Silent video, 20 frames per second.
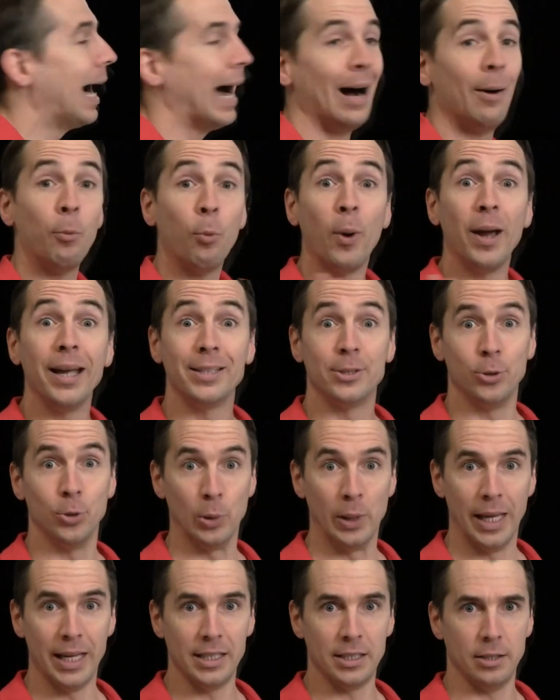I'm way
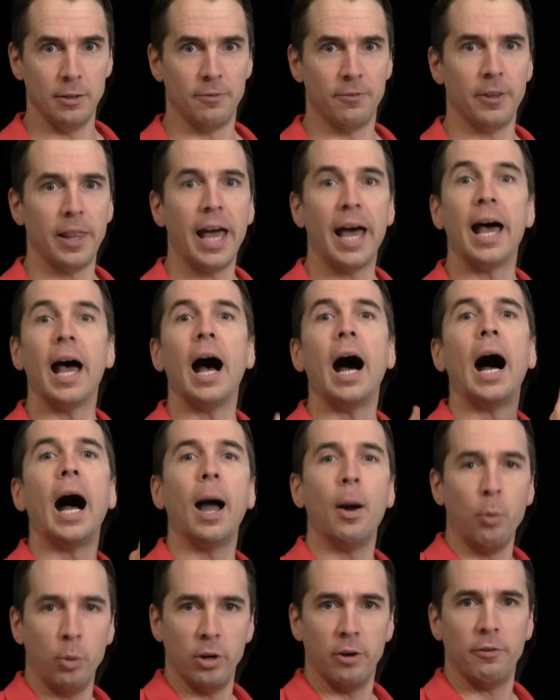too lazy for that.
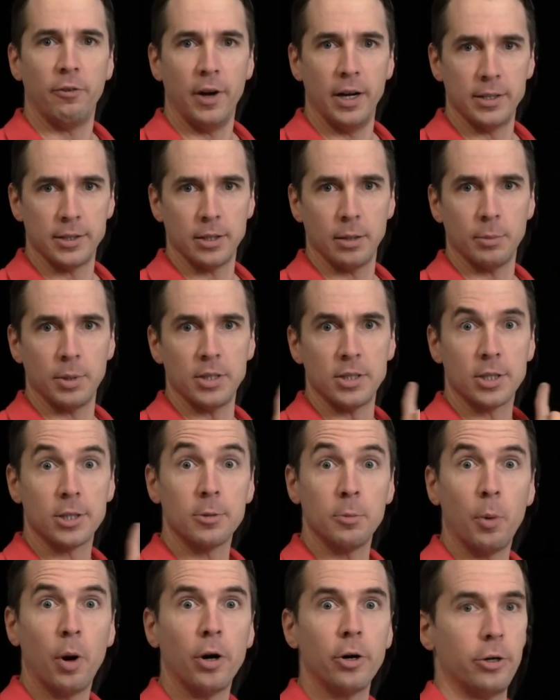I want to find something
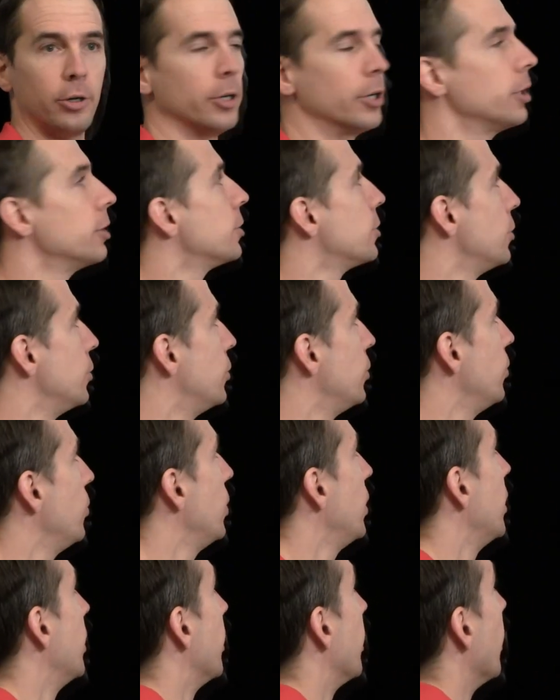smarter to do
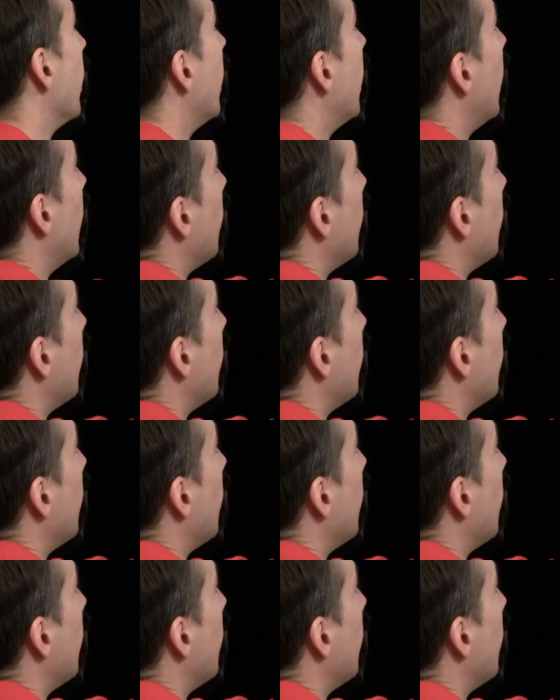here.